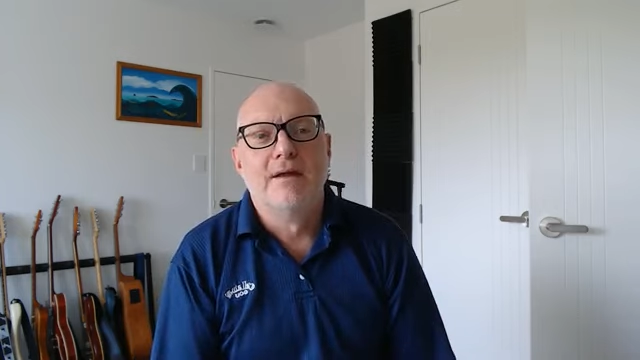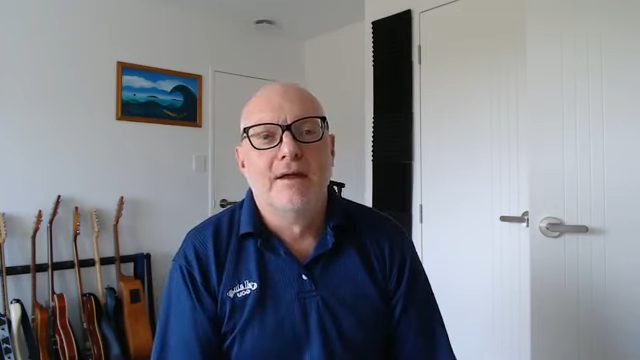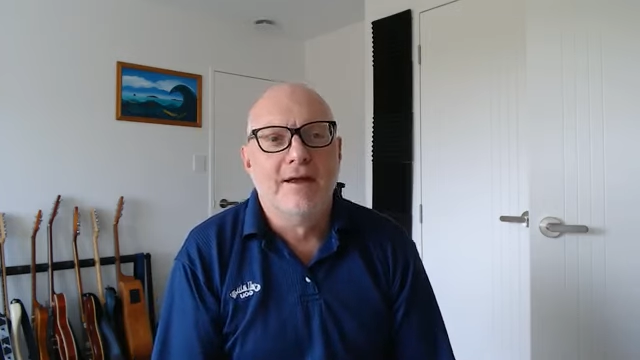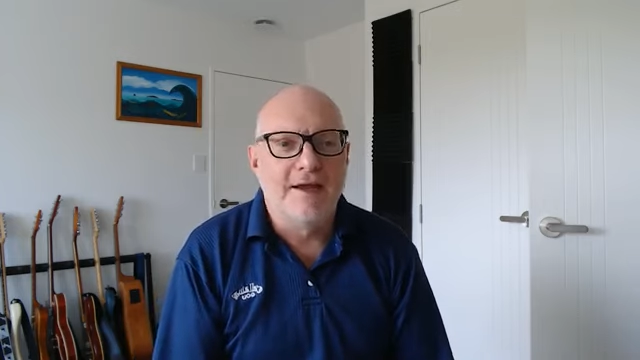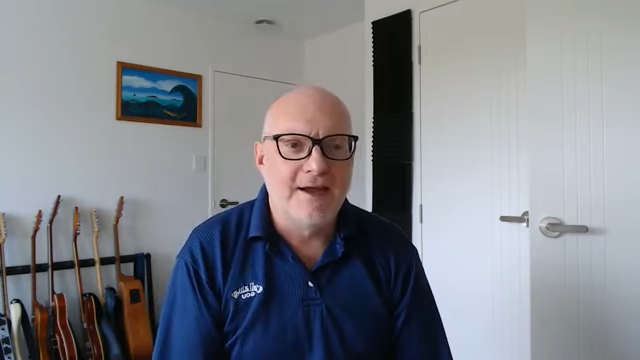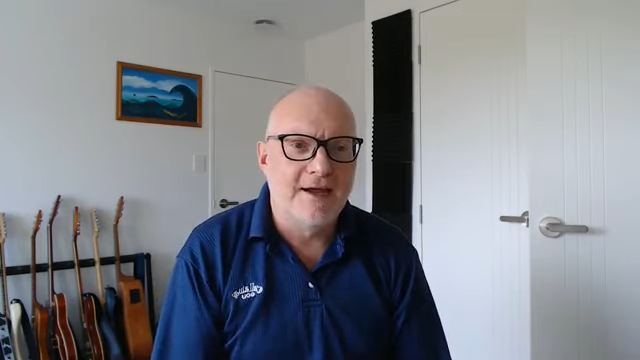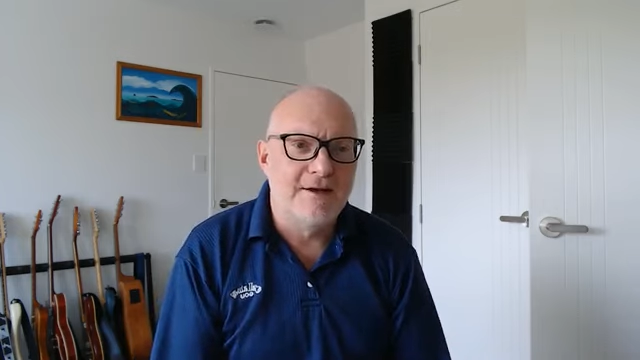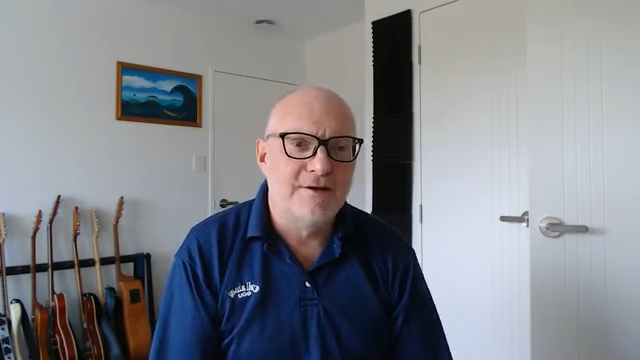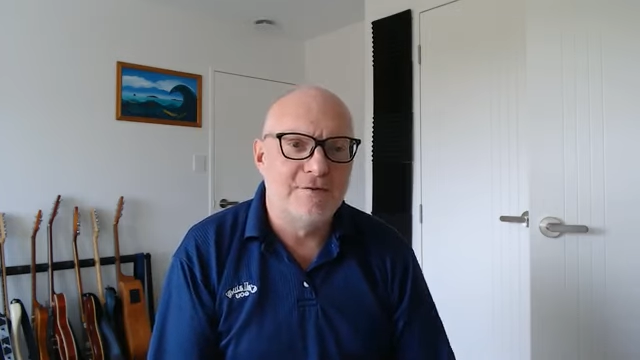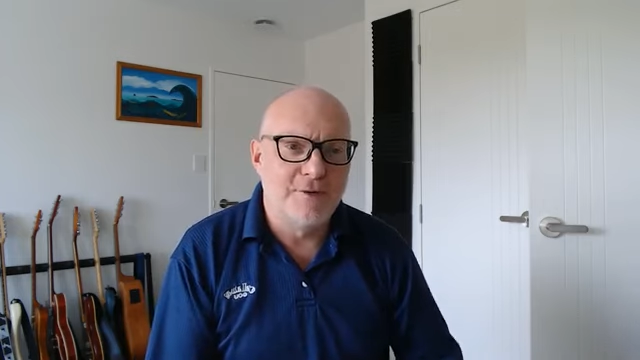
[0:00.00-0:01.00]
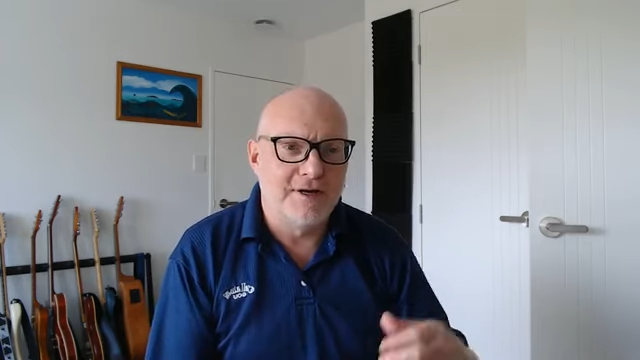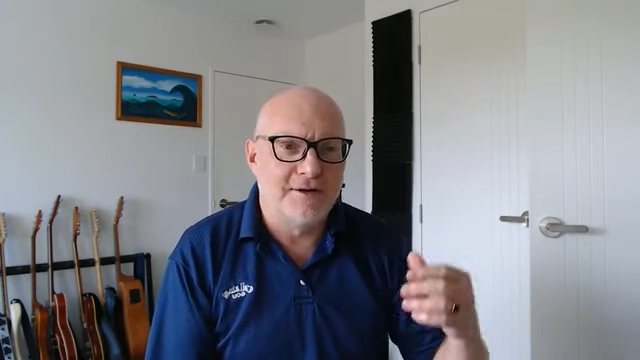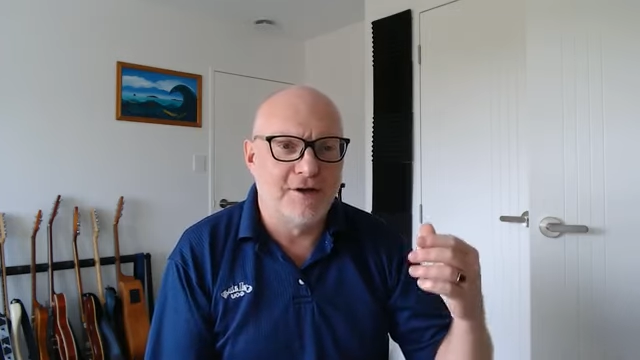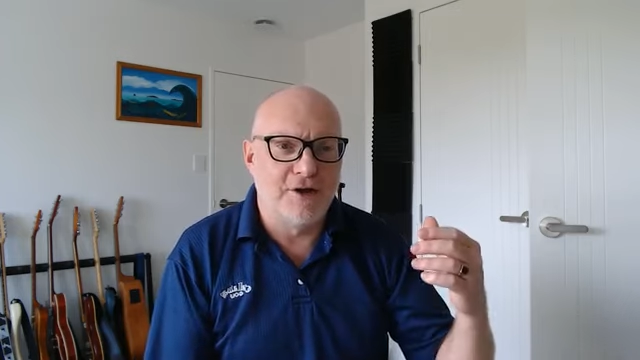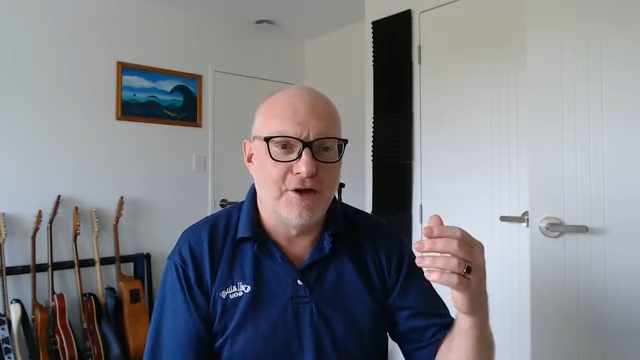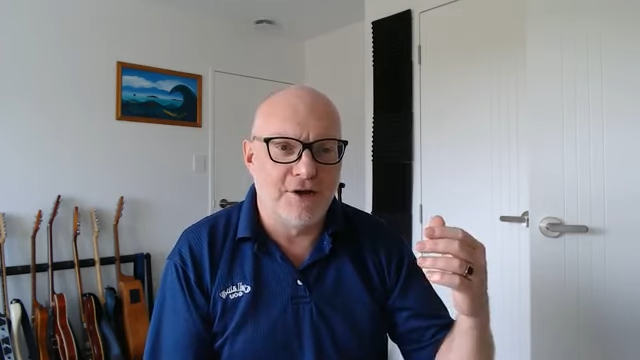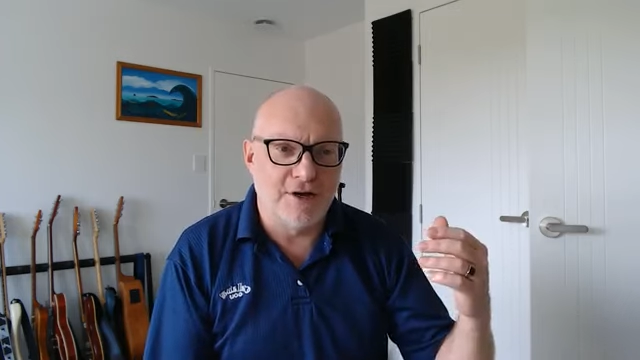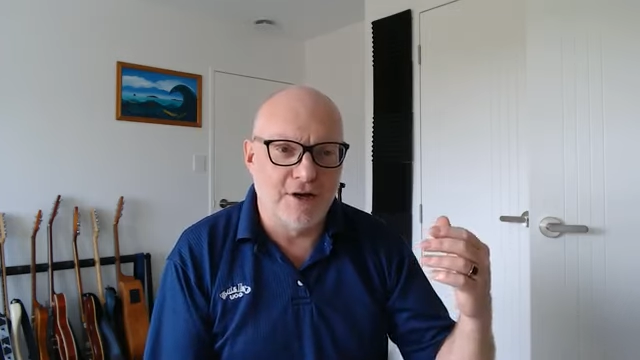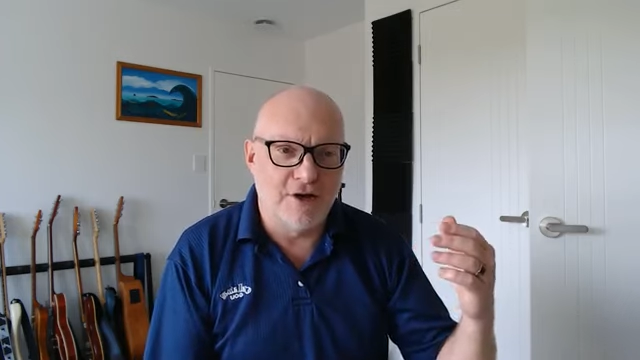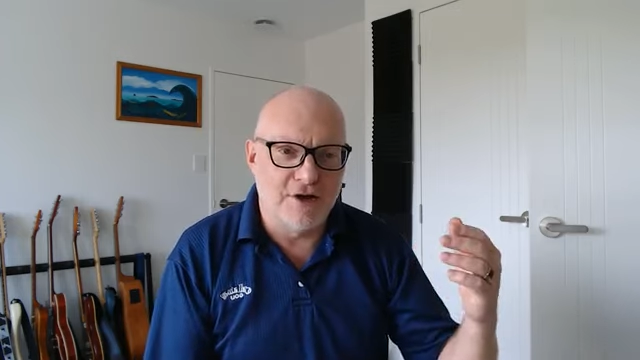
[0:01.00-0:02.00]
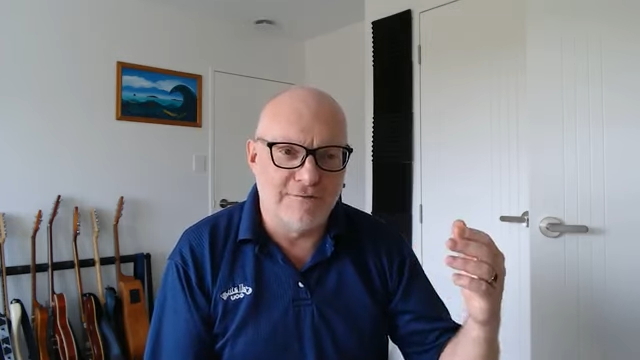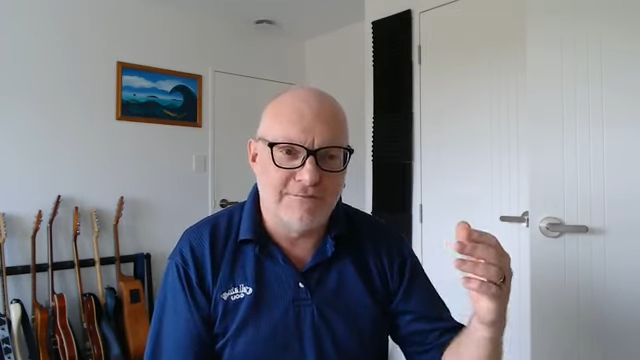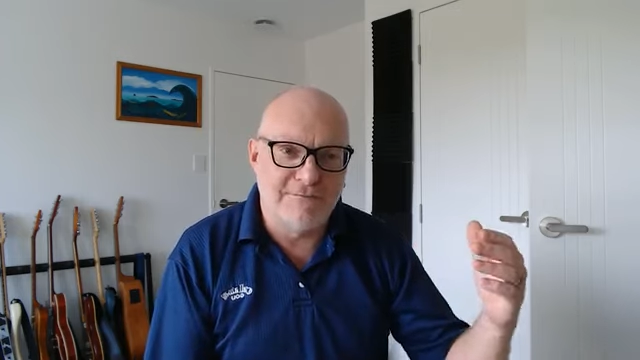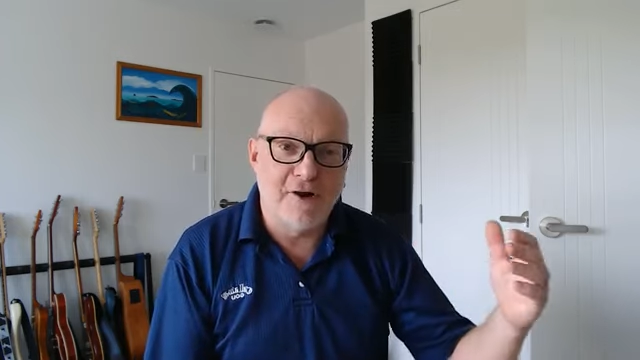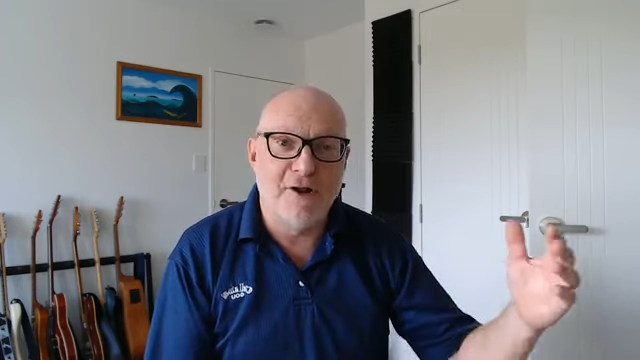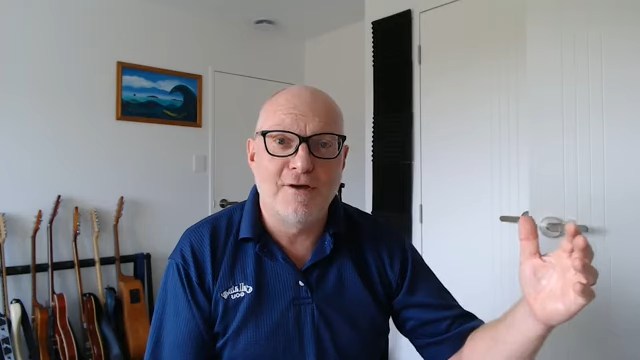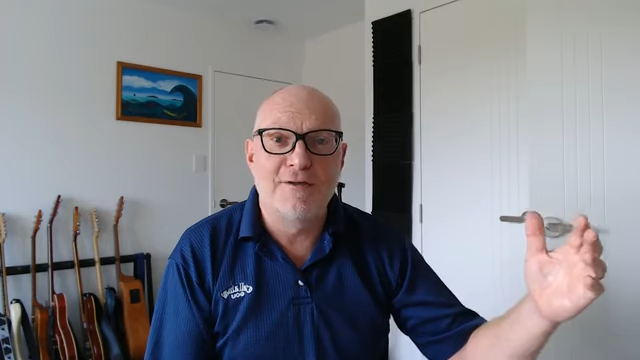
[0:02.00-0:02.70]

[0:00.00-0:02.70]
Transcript: and we're going to follow